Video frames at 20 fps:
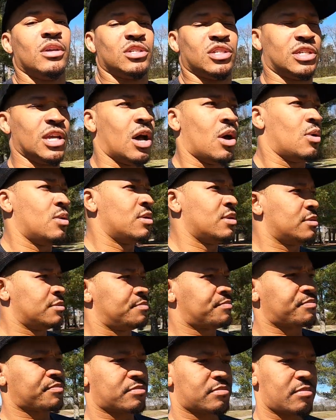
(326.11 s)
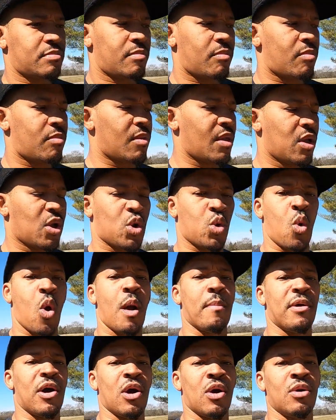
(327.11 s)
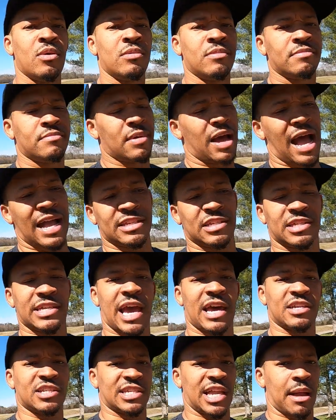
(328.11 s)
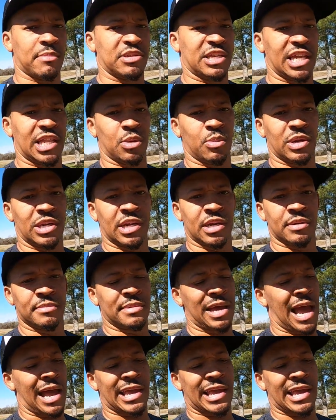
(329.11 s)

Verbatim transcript: So Corbeau, I just kind of stopped dealing with them.